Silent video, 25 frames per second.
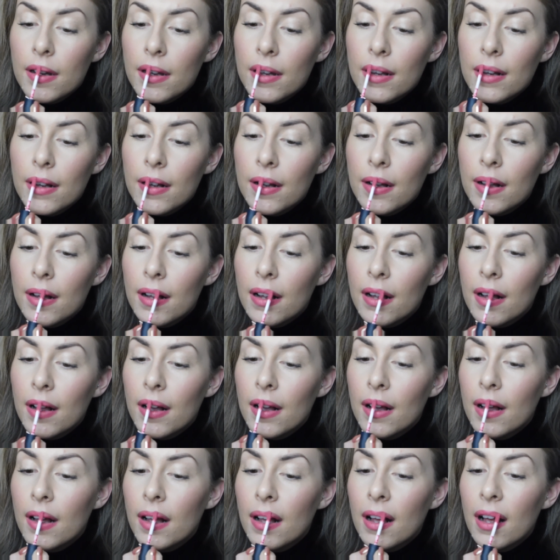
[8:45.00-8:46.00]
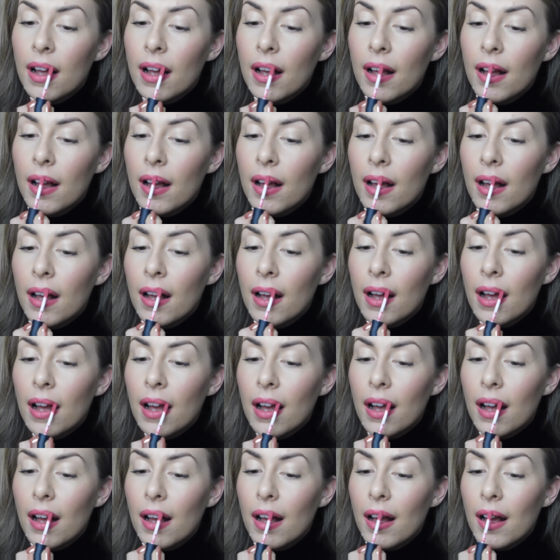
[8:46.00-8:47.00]

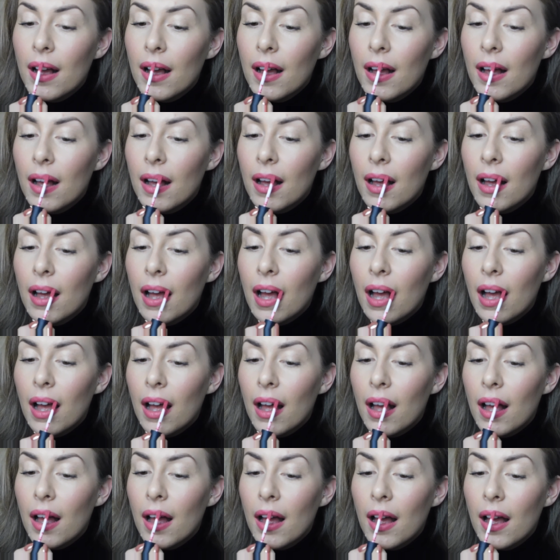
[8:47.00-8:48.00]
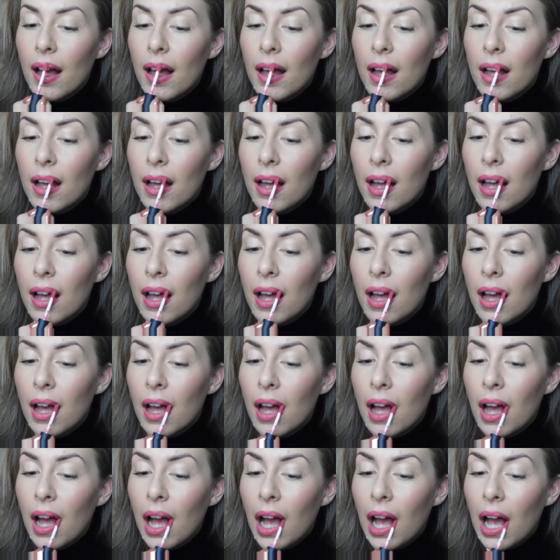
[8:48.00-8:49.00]

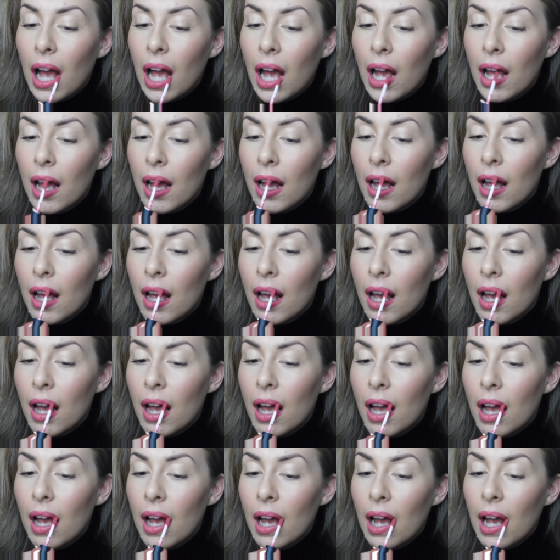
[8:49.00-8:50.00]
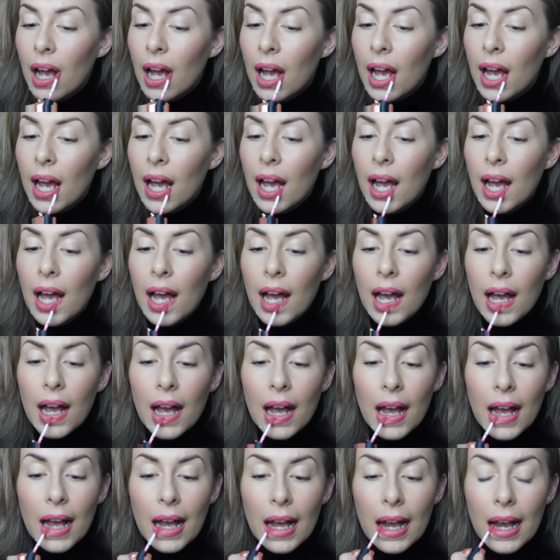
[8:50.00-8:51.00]

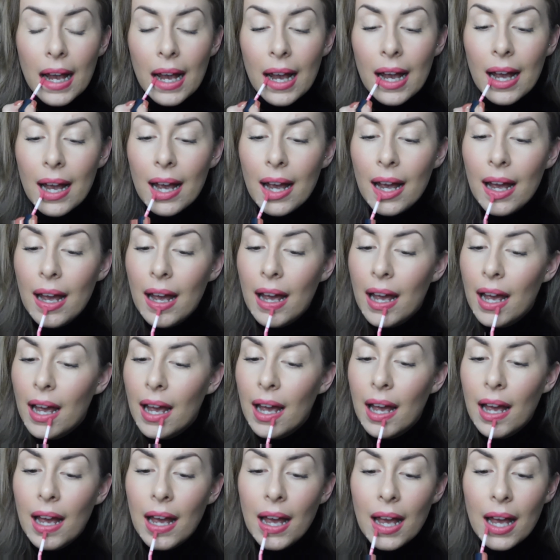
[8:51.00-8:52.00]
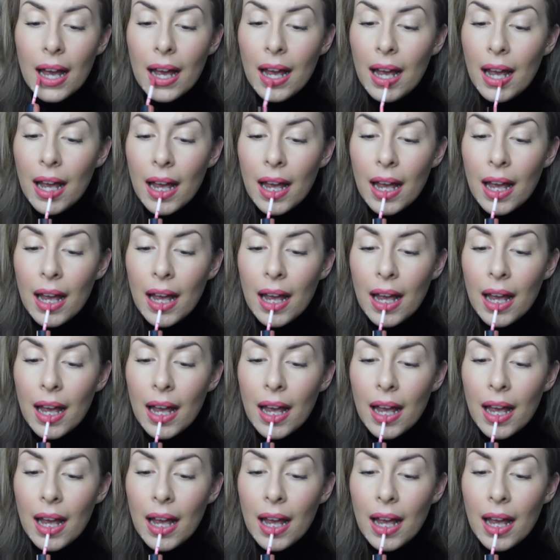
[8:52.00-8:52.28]
Nobody speaks.